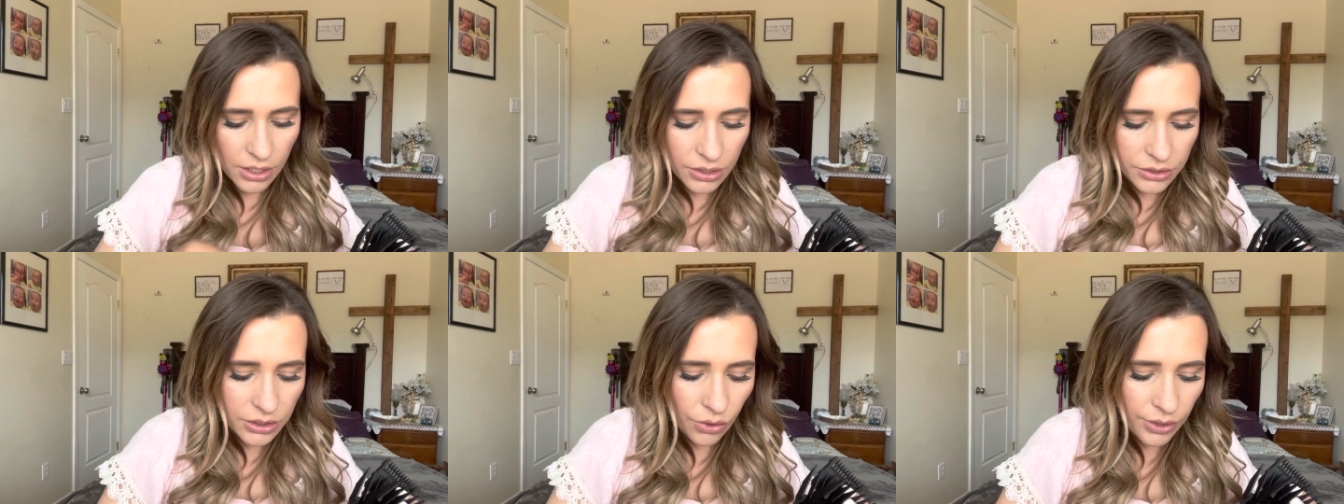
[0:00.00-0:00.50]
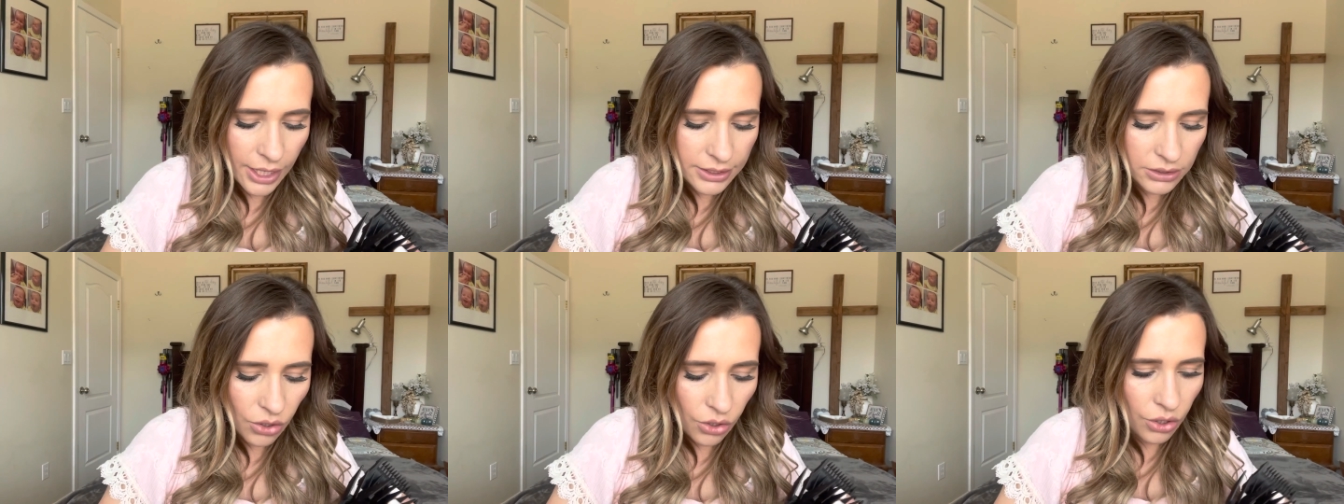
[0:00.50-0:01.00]
So
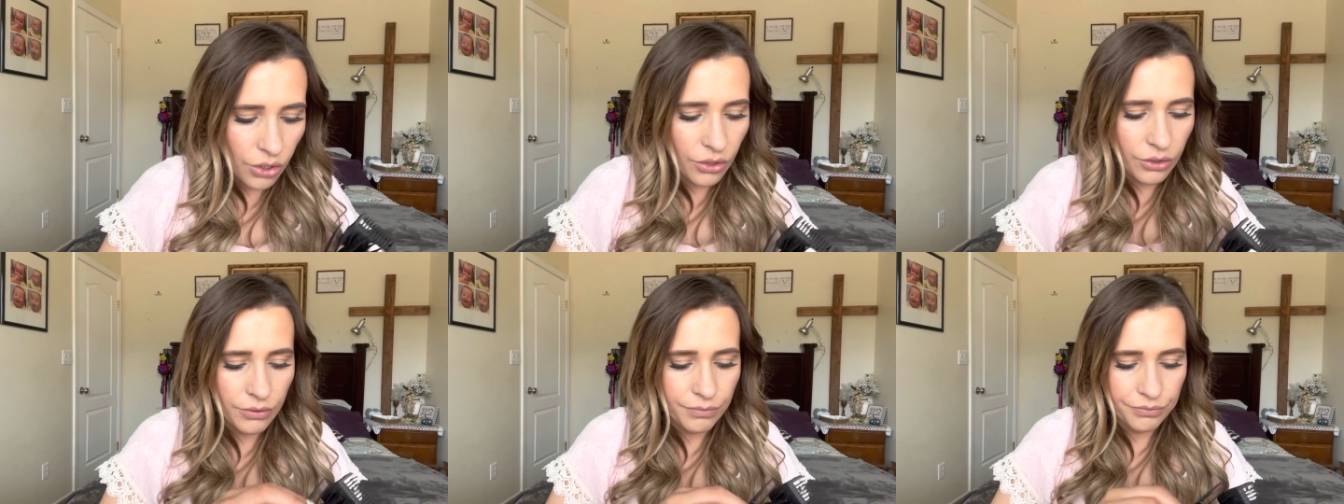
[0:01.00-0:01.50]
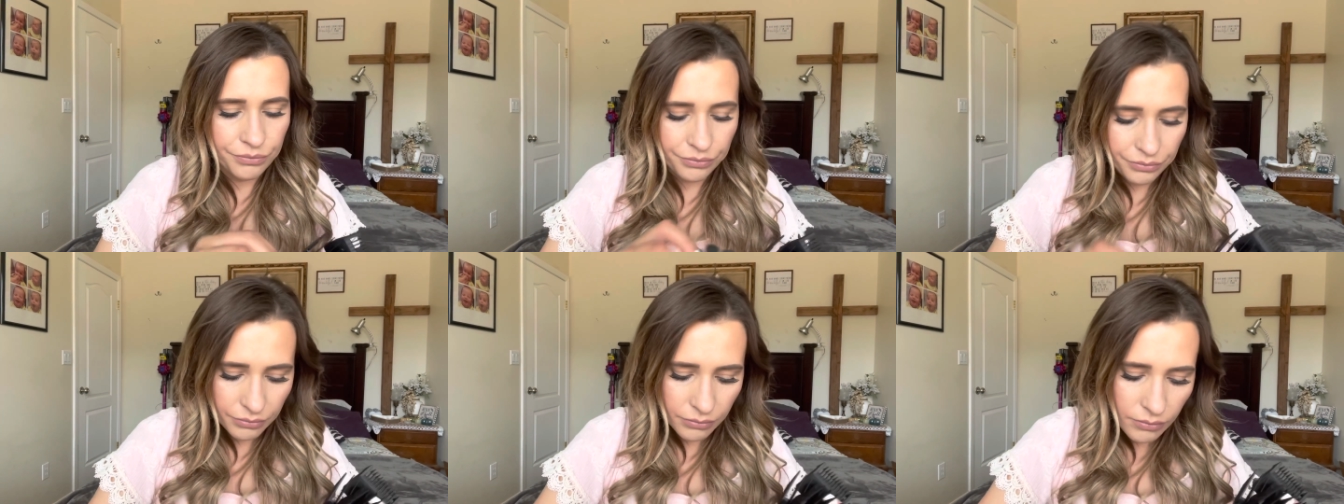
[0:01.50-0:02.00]
that's all
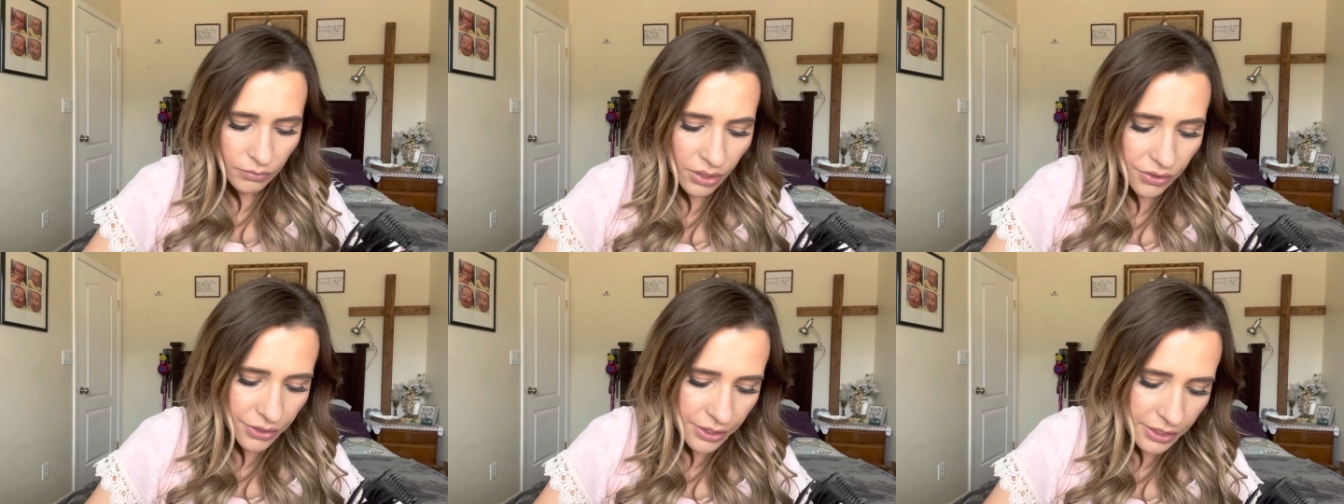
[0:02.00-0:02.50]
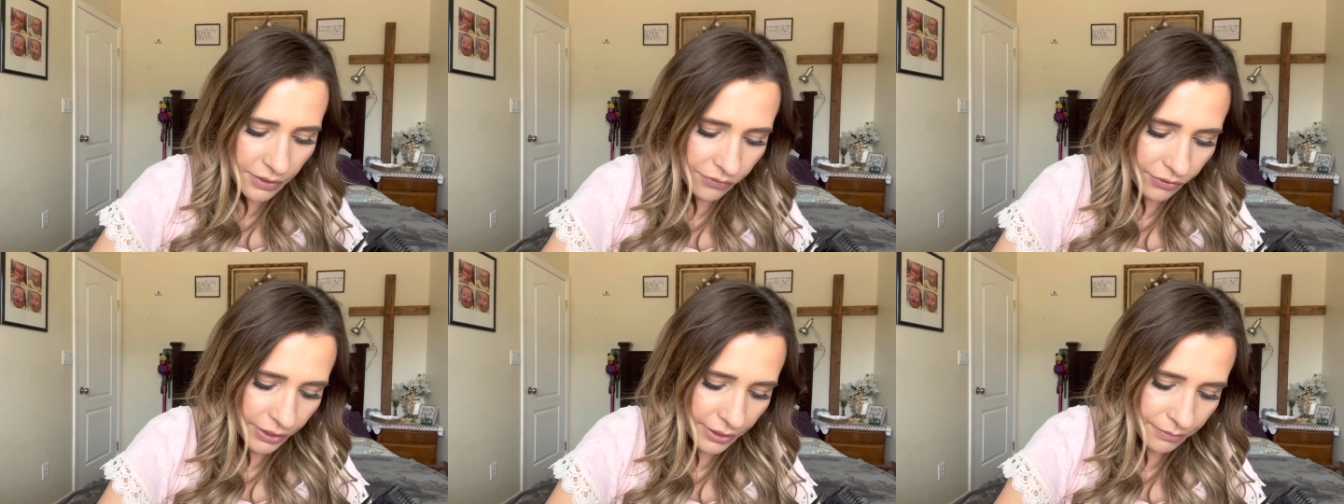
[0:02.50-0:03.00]
the
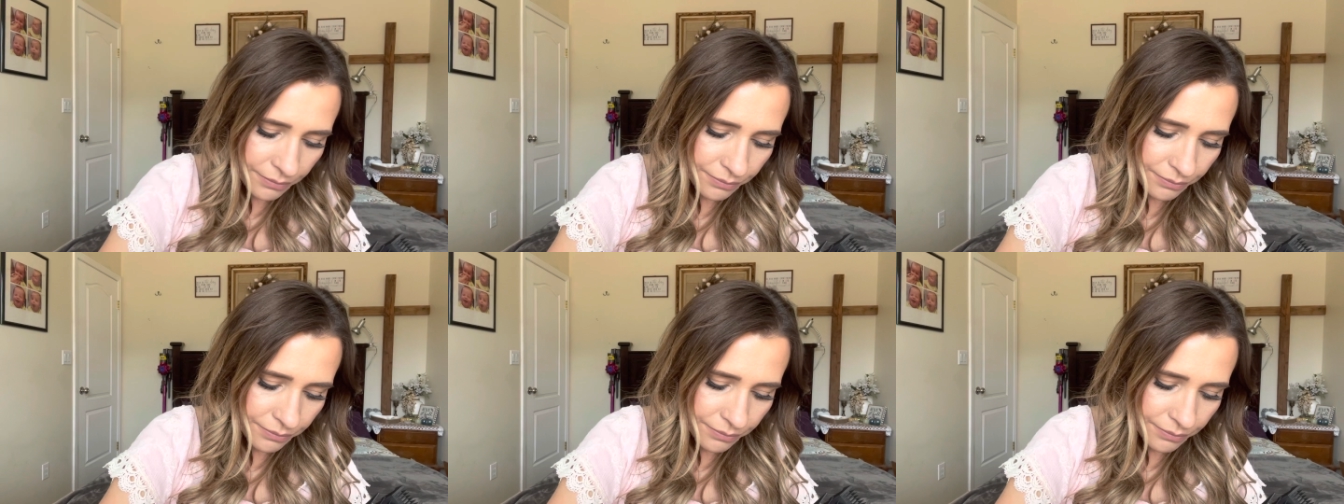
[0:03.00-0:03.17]
different